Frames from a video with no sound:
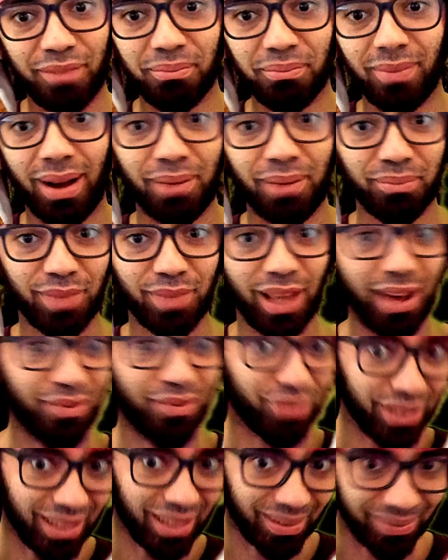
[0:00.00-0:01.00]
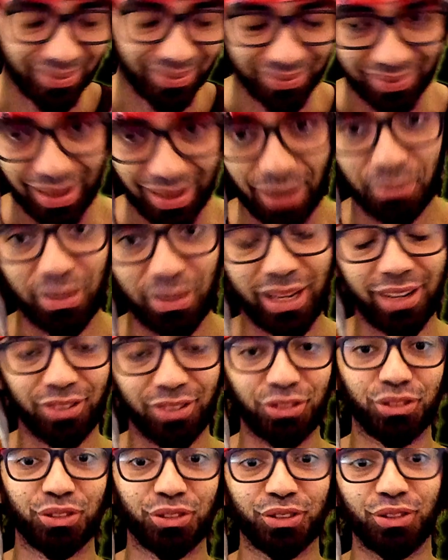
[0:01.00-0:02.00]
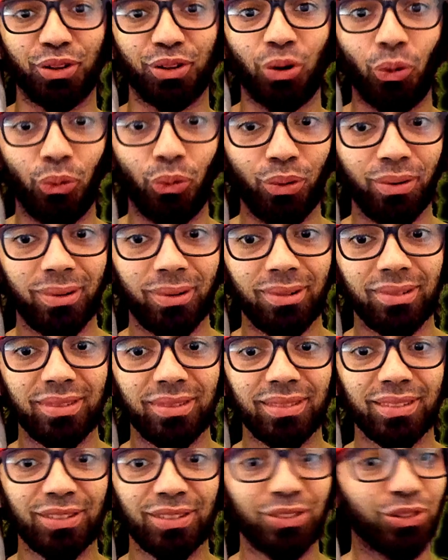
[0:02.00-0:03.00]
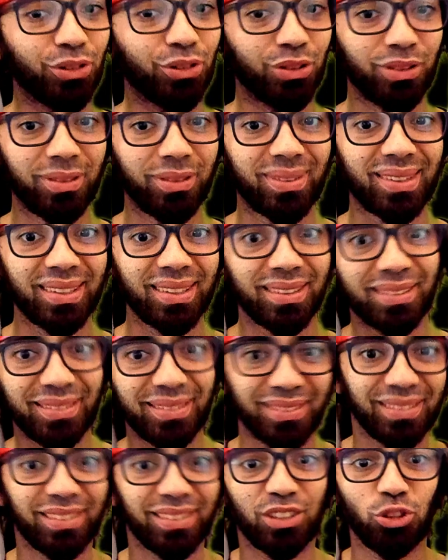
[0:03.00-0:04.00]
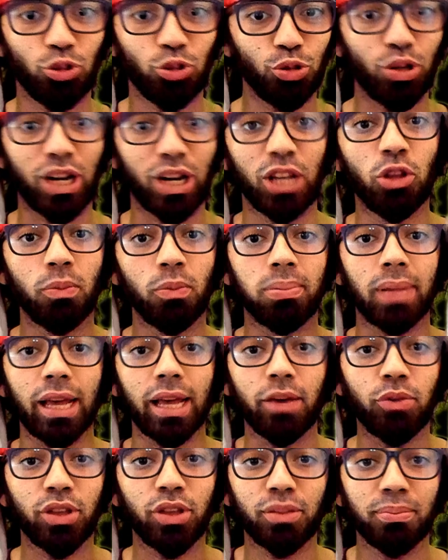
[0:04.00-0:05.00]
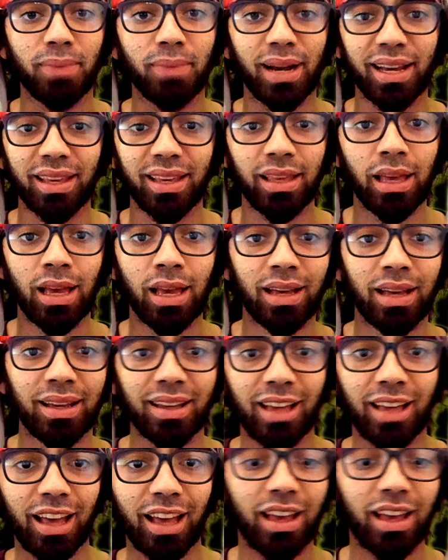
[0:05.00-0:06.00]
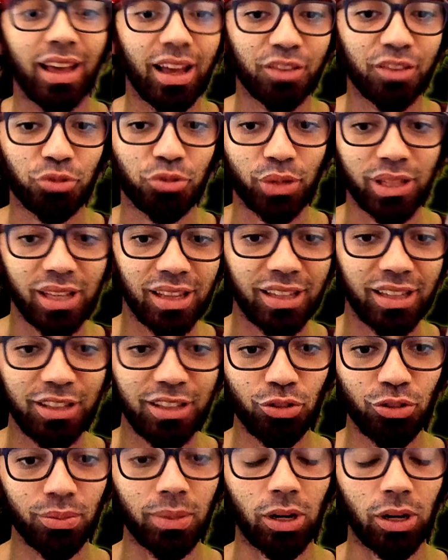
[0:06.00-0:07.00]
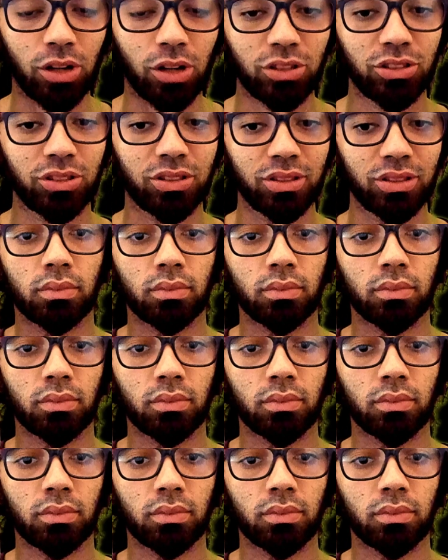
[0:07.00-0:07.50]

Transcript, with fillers: I'm laughing. I'm I'm here too, dude. You cannot play with my adrenaline too much.